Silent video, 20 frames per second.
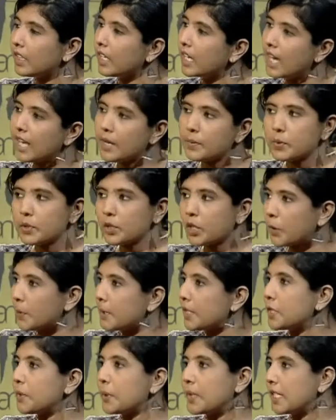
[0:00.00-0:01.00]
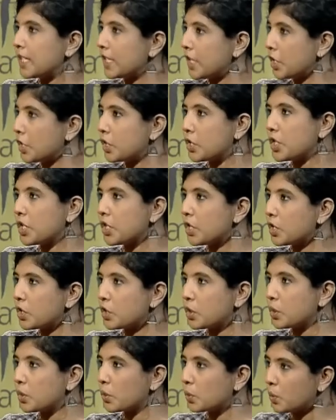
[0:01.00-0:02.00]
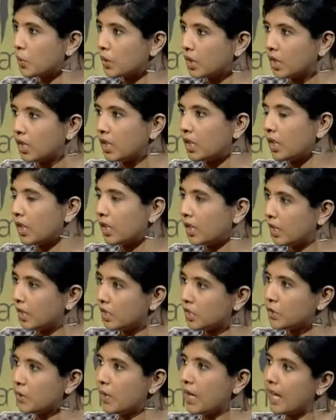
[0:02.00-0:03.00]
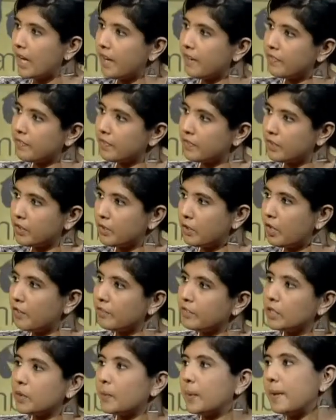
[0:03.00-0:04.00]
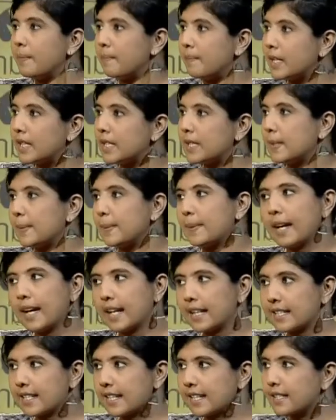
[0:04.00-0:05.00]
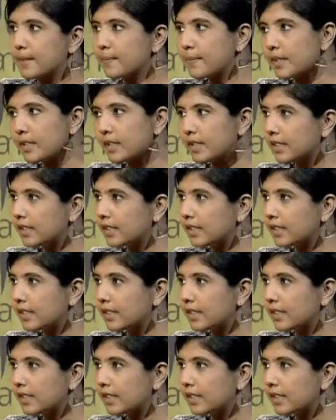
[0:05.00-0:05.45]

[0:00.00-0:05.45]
And it was always your intention to have a novel where myths were accessible?